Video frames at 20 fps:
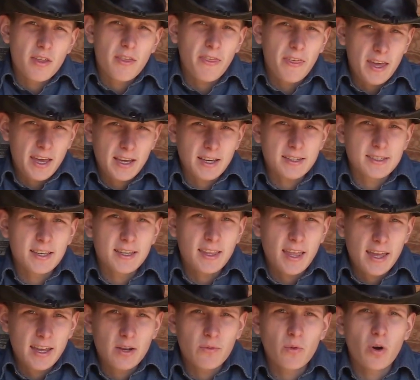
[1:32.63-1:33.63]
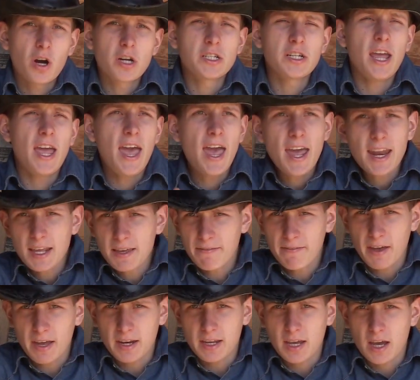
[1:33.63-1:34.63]
thinks that they can watch any
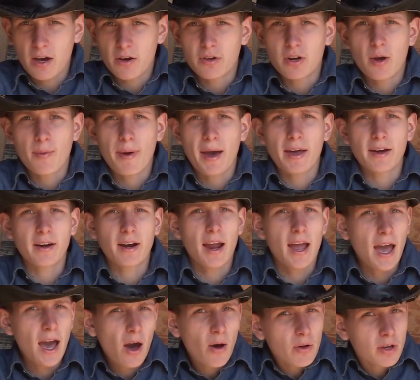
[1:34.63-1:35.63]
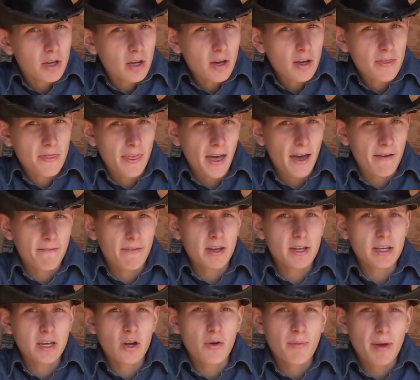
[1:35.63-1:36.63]
video, no matter how good that
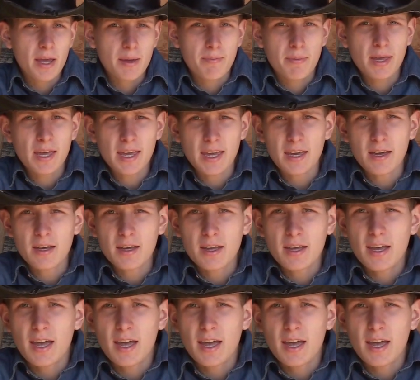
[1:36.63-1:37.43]
video may be,